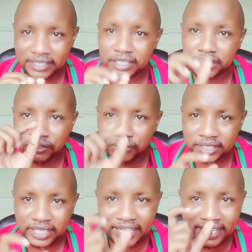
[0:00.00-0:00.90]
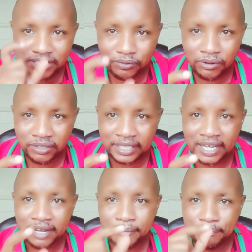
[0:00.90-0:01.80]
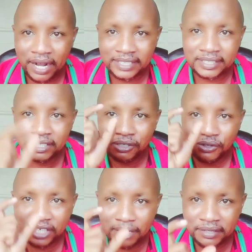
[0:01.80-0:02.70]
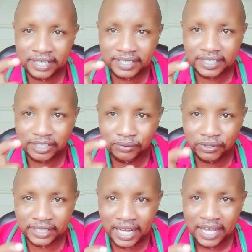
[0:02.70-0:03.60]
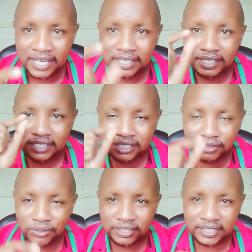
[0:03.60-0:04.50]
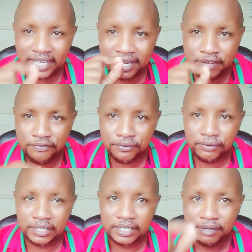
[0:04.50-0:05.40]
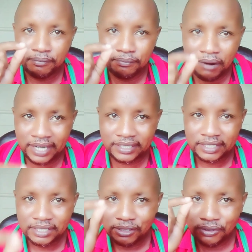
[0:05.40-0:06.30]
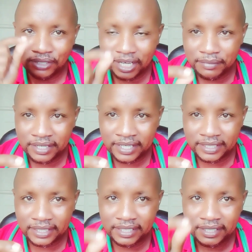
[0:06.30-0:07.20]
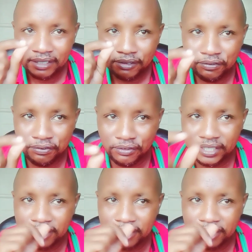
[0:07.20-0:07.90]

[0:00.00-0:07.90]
It's not any water, but contaminated water. It's not any food, but contaminated food.